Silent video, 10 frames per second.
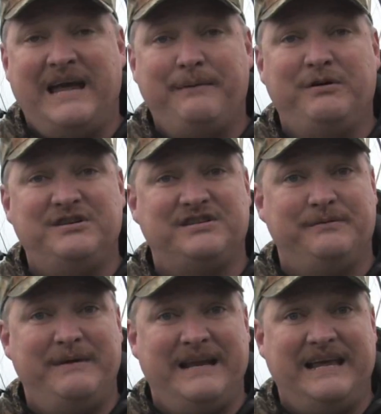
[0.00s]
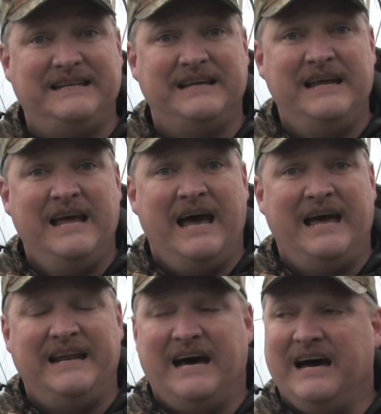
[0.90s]
Tamara in just a minute.
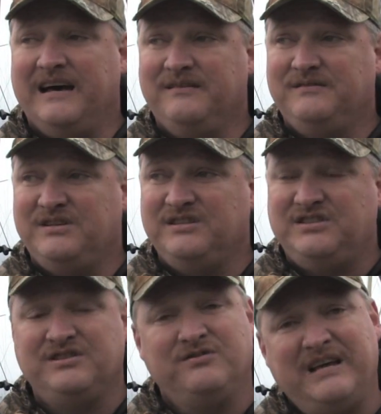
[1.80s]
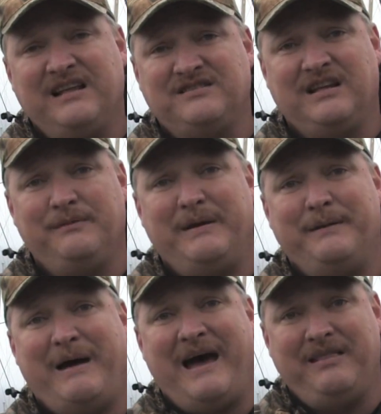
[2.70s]
And she's going to tell us a little
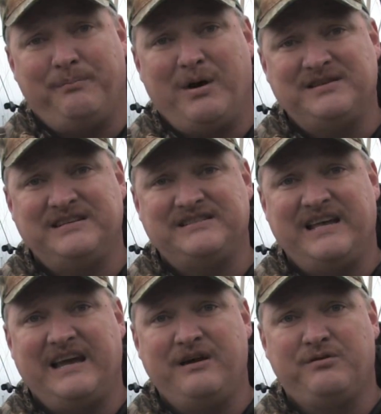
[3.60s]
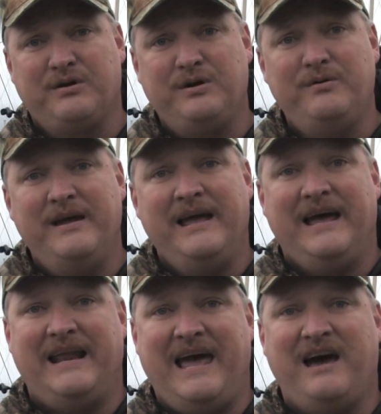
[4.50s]
bit about the process they go through
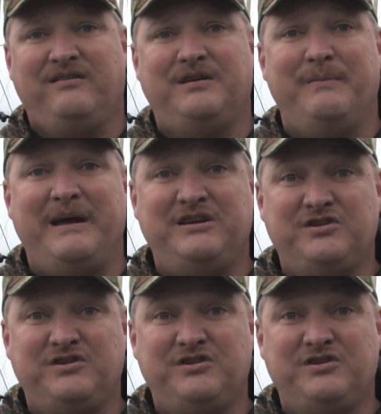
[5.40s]
and how to make